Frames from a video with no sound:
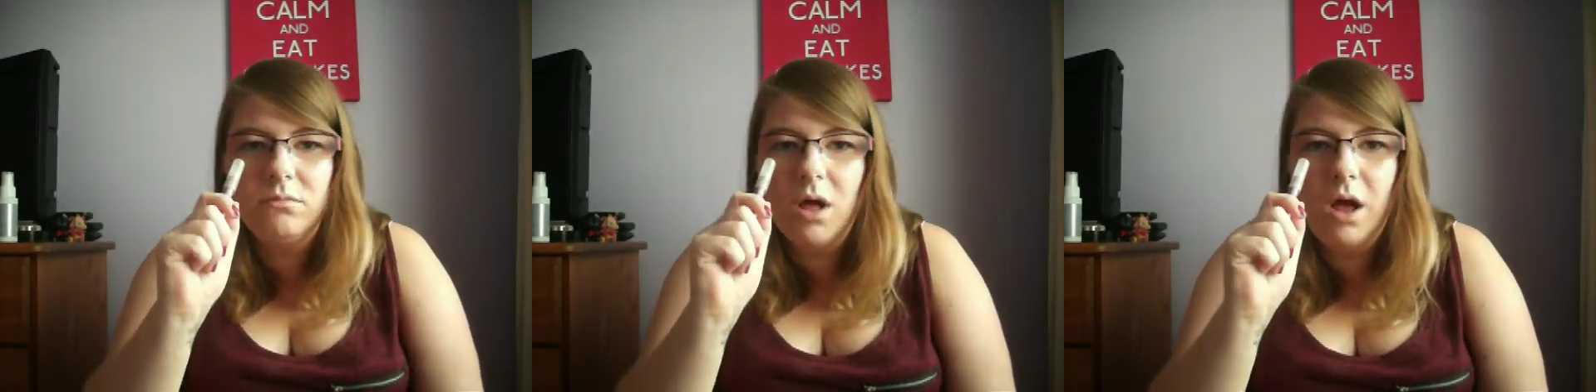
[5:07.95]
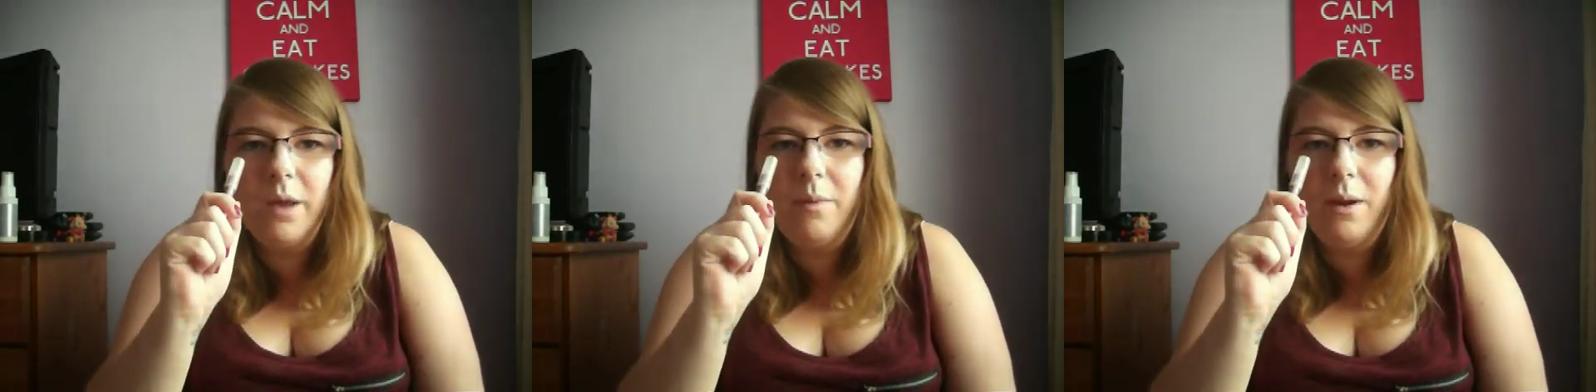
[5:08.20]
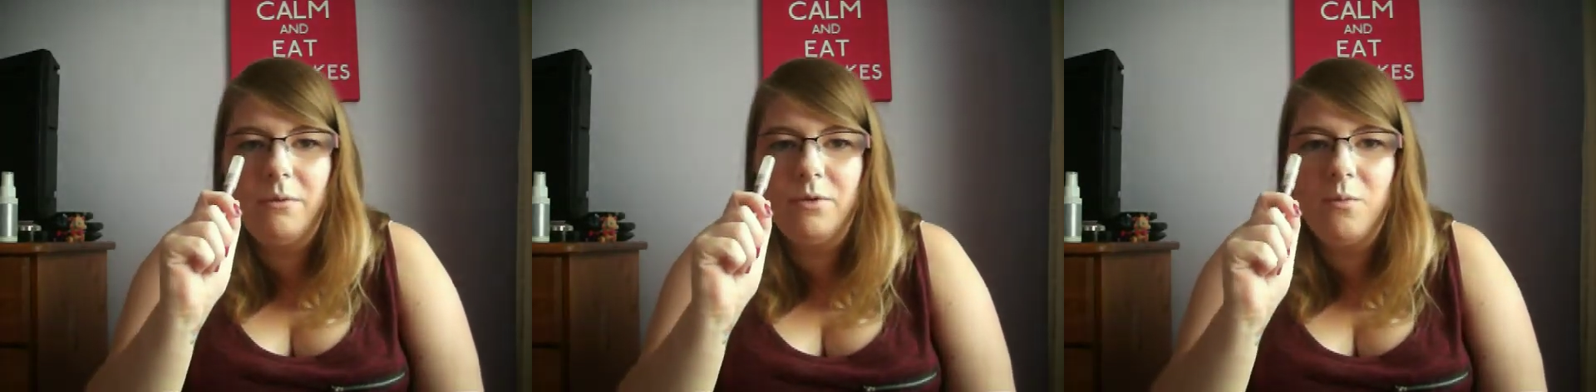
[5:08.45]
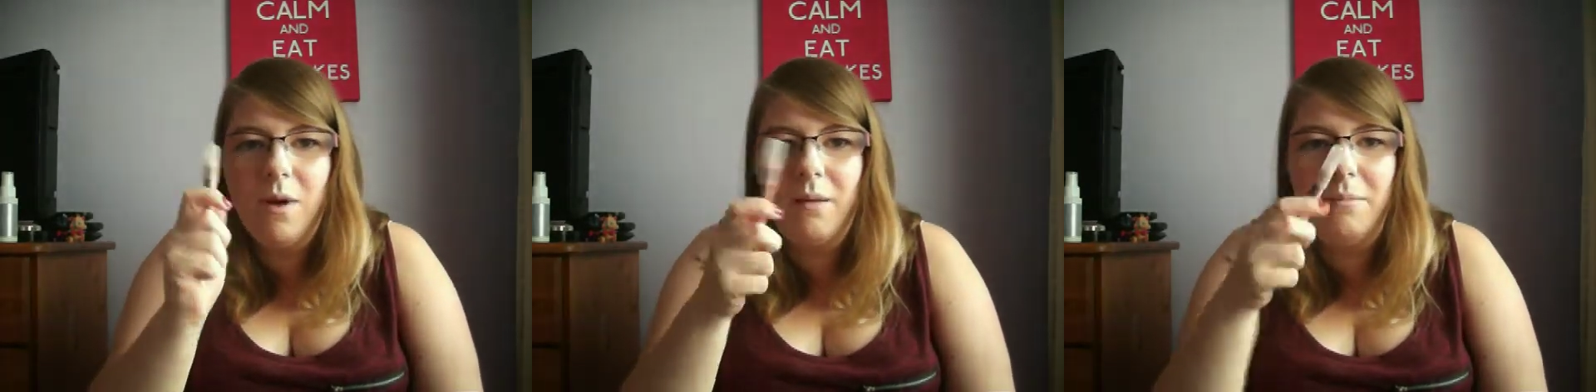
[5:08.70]
eyebrows,
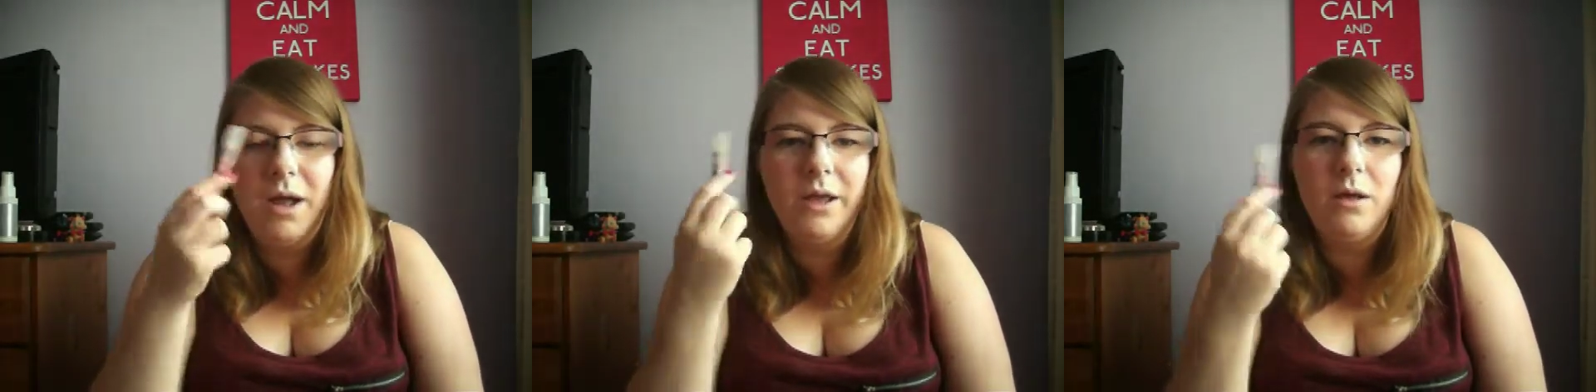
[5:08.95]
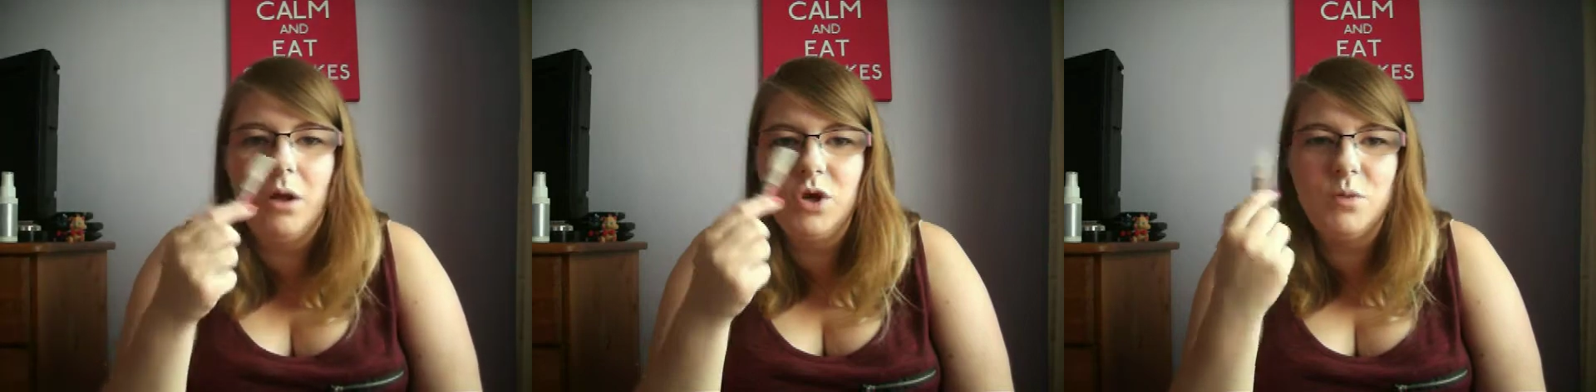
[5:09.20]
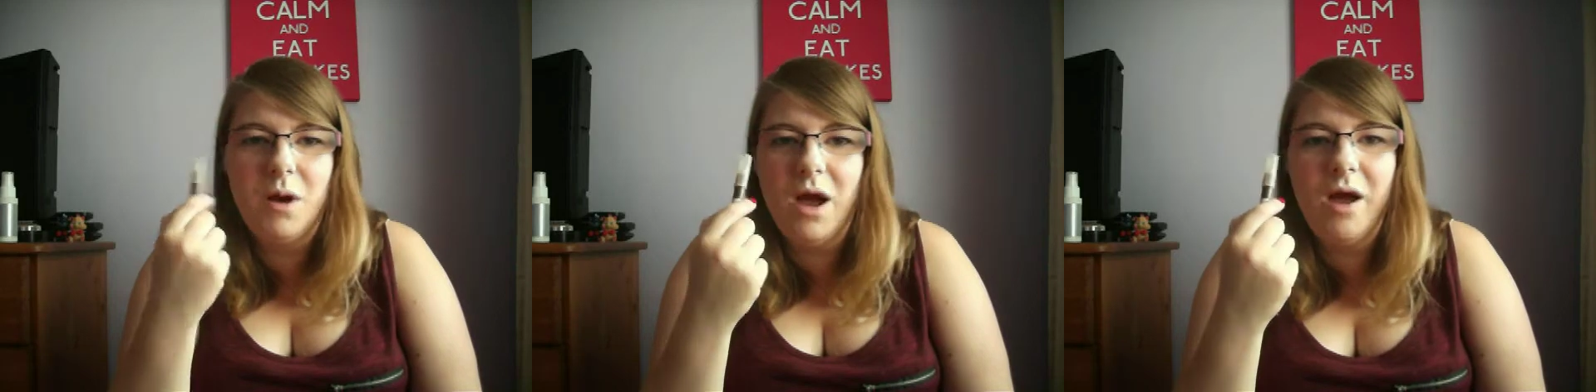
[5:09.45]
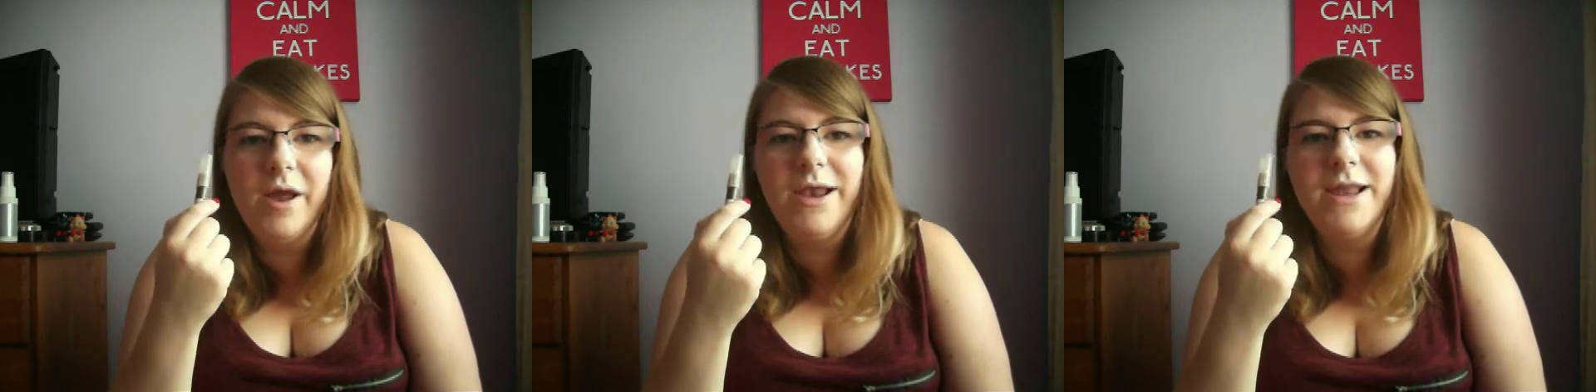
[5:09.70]
onto my
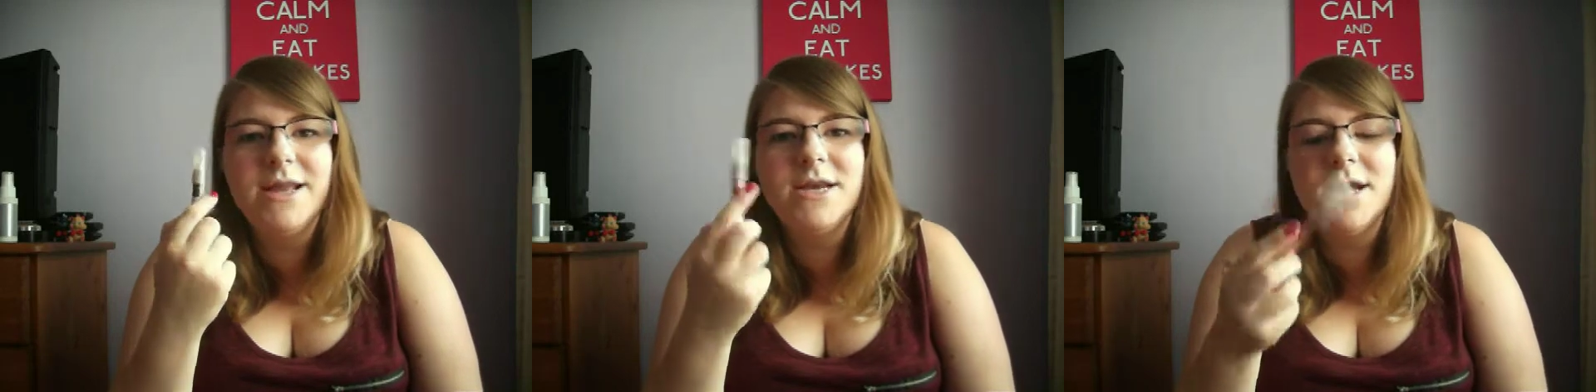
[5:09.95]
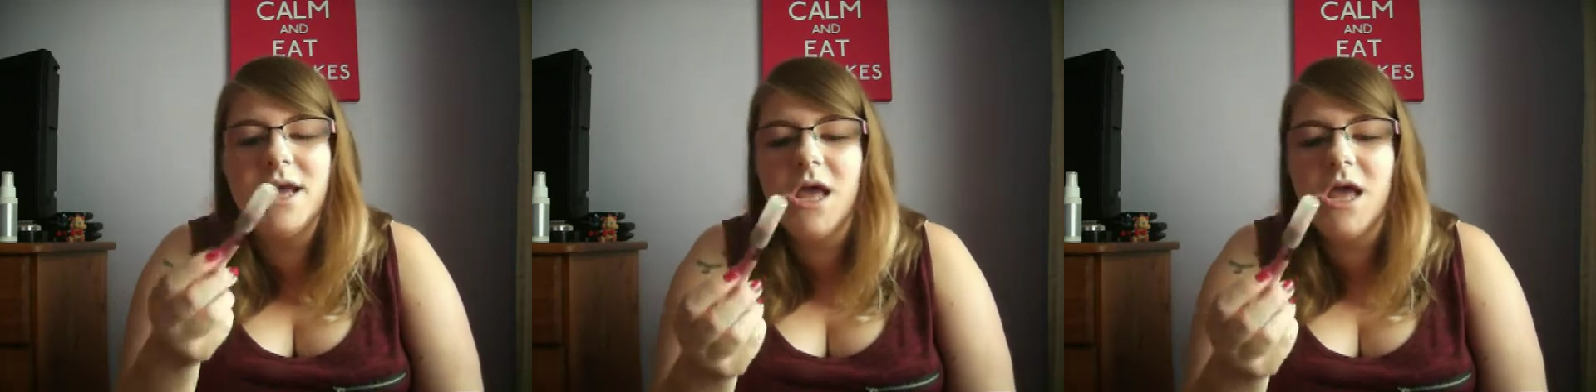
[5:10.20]
eyelid,